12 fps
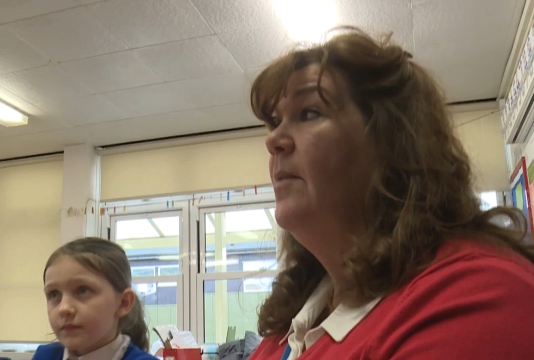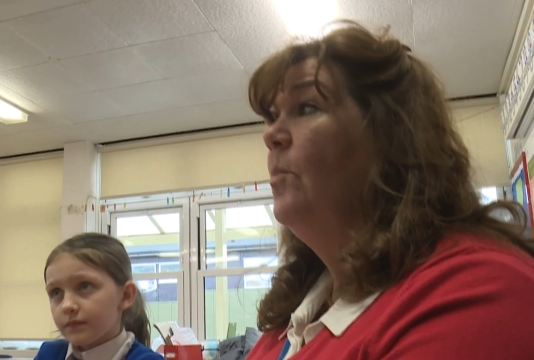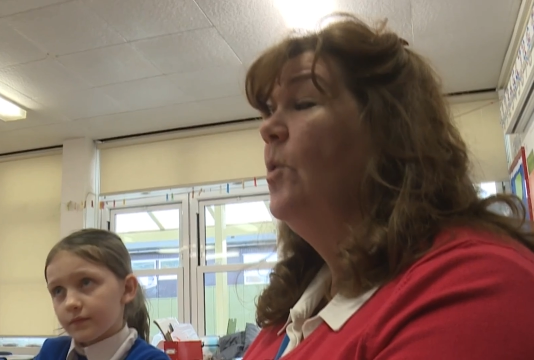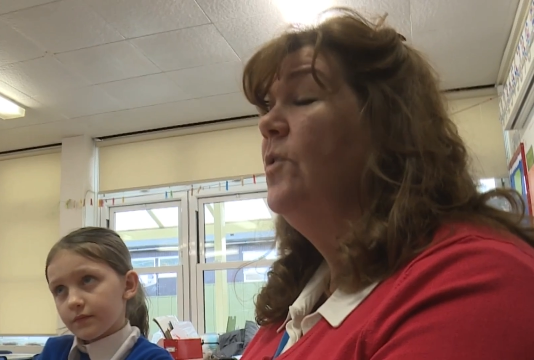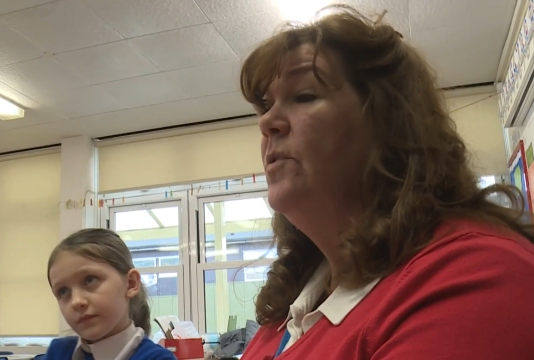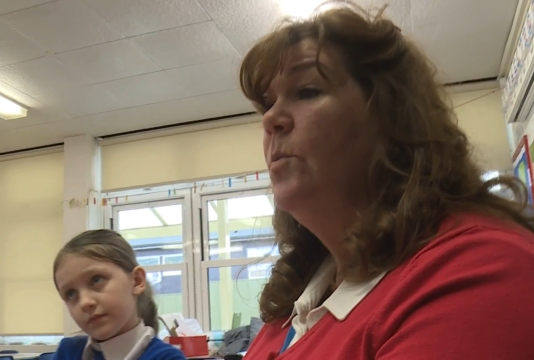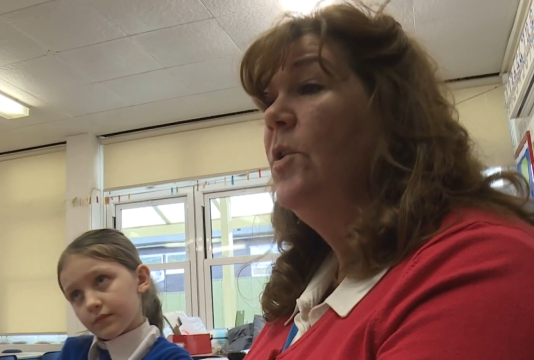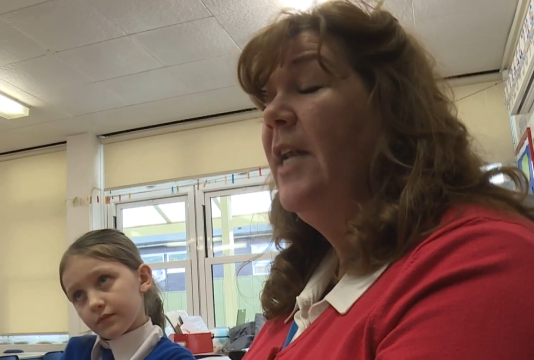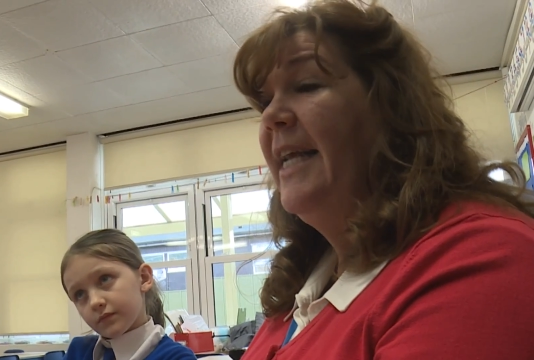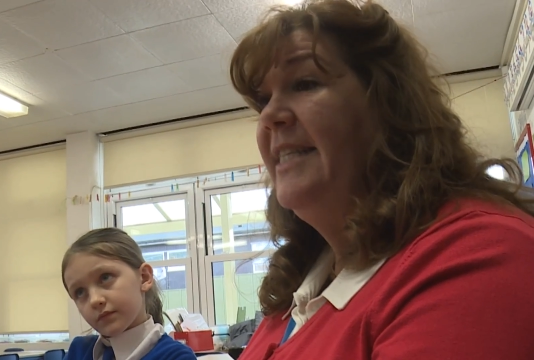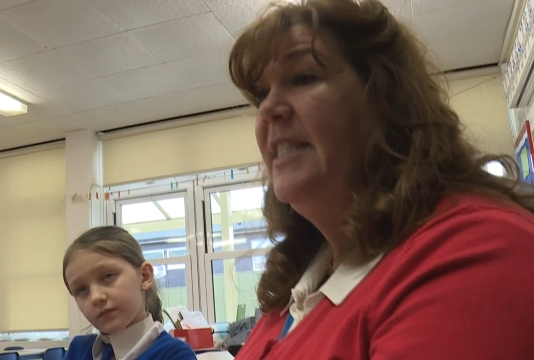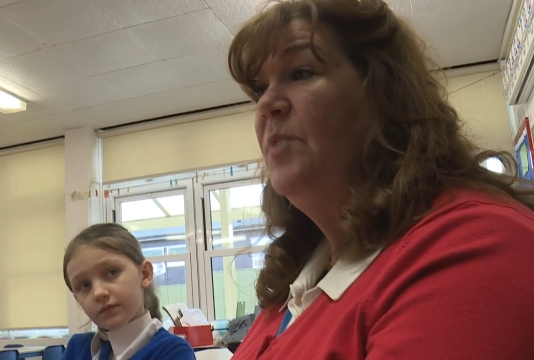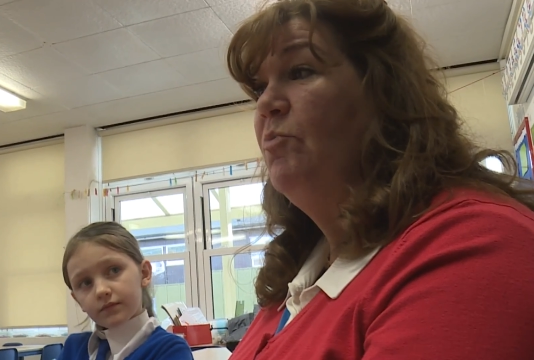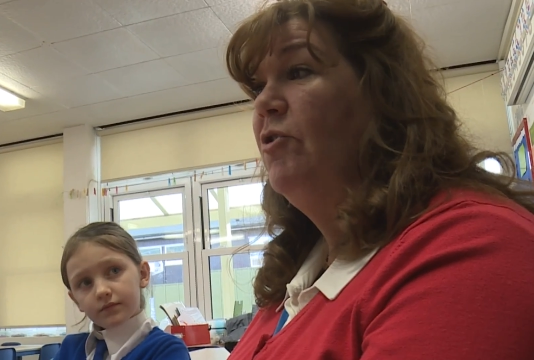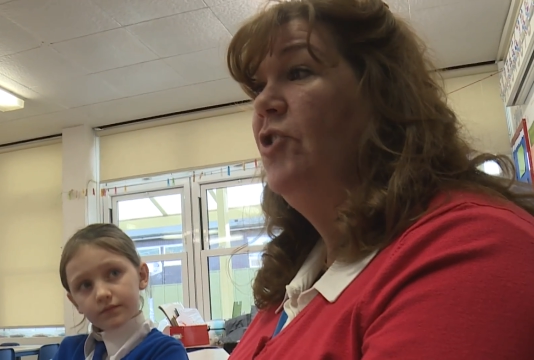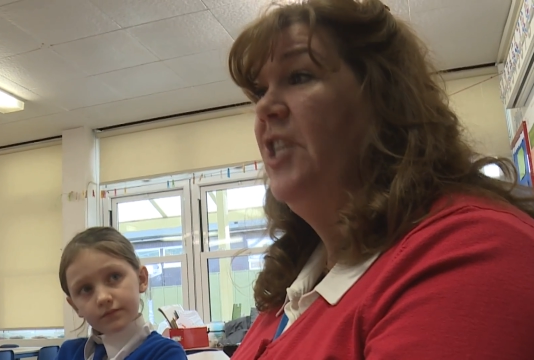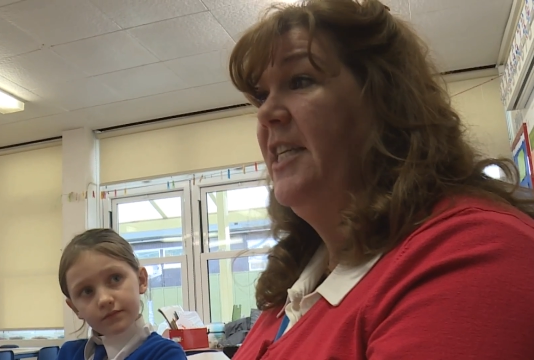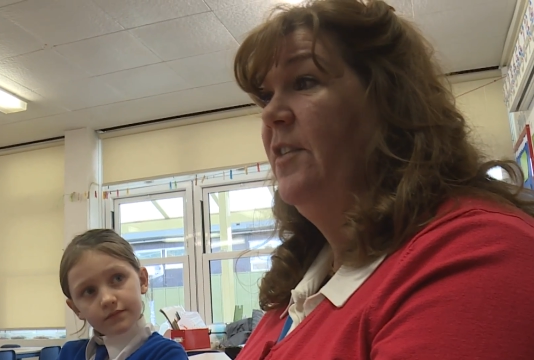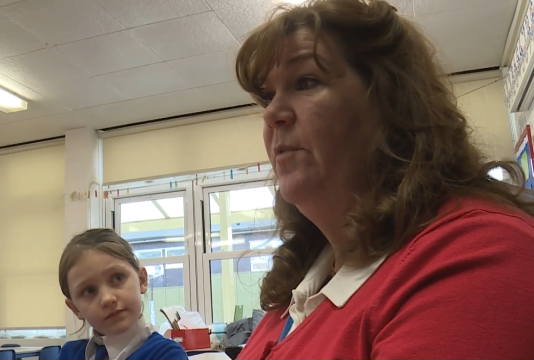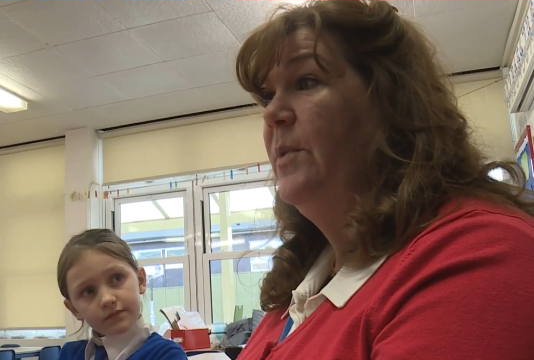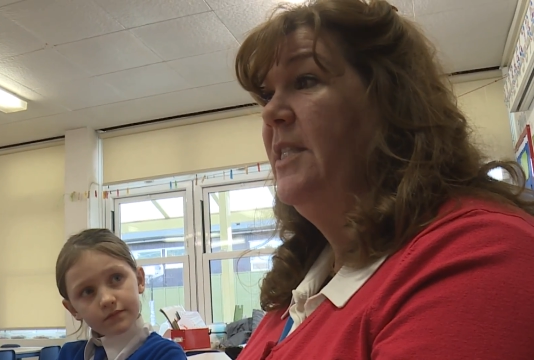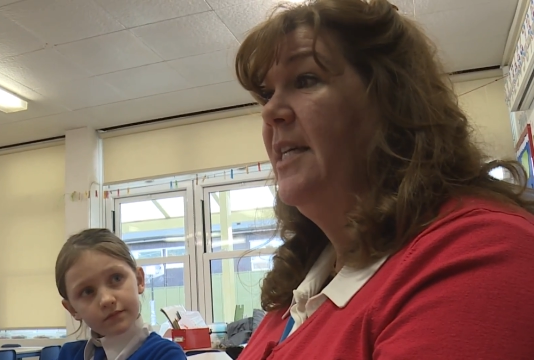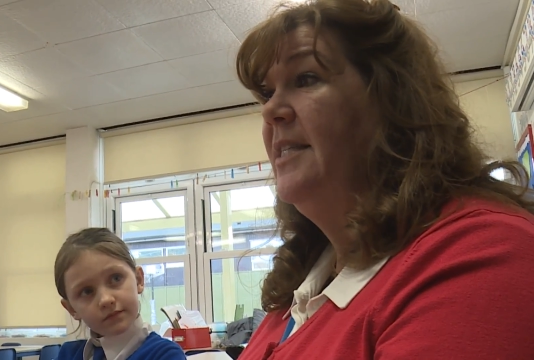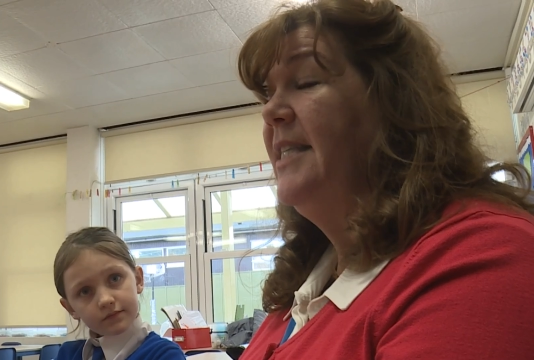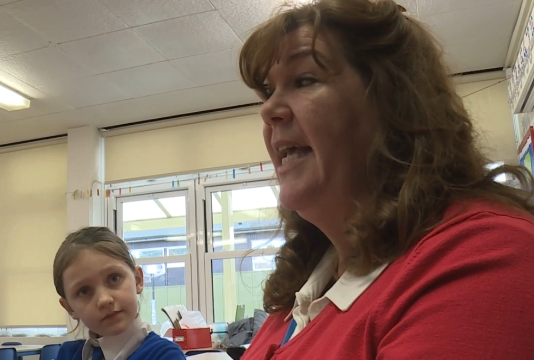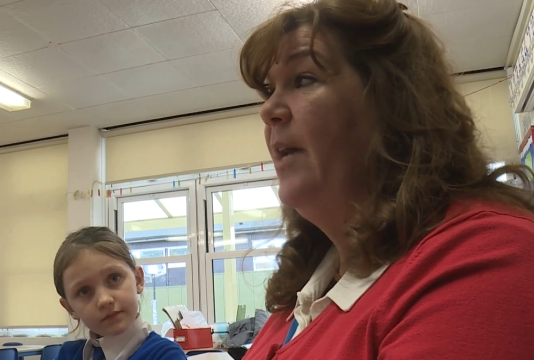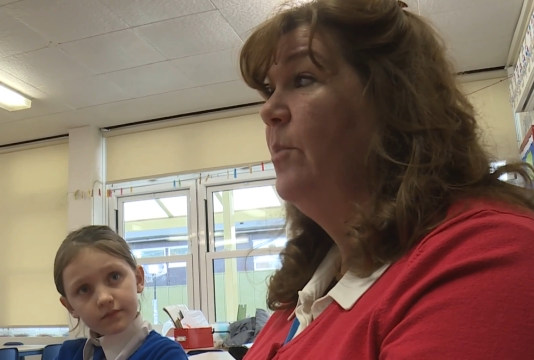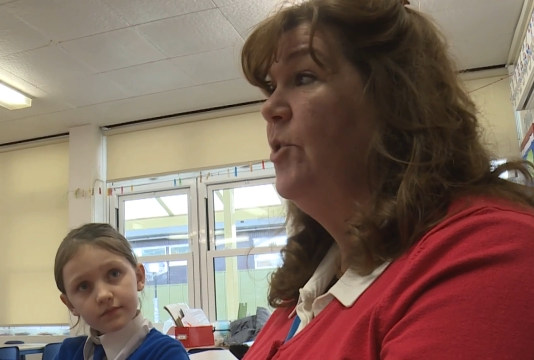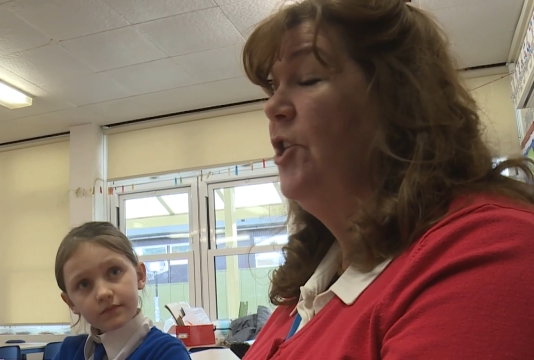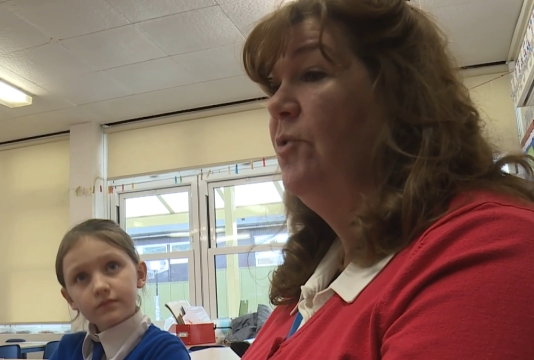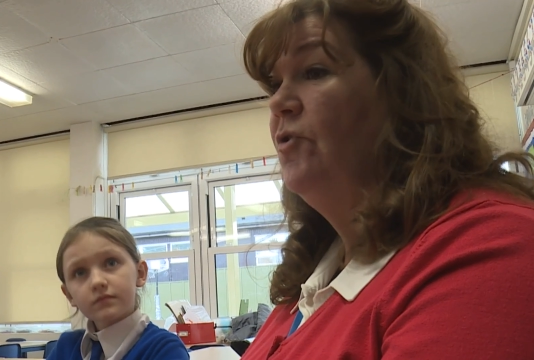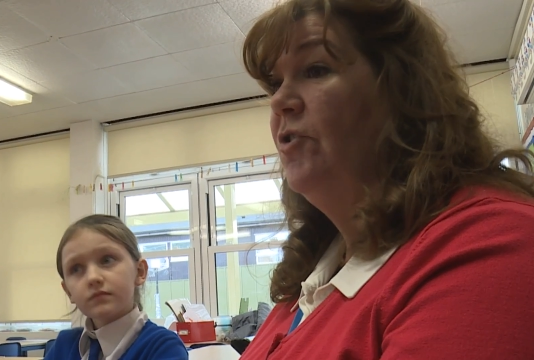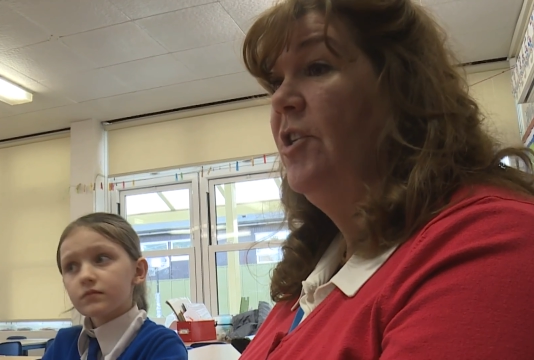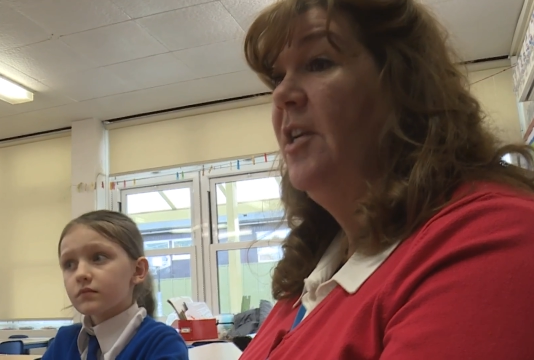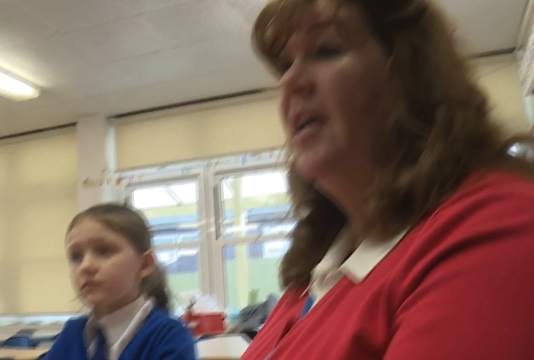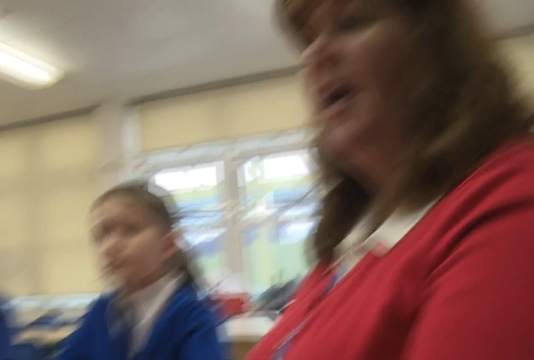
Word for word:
Speaker 1: What, what latest project have we done to help children,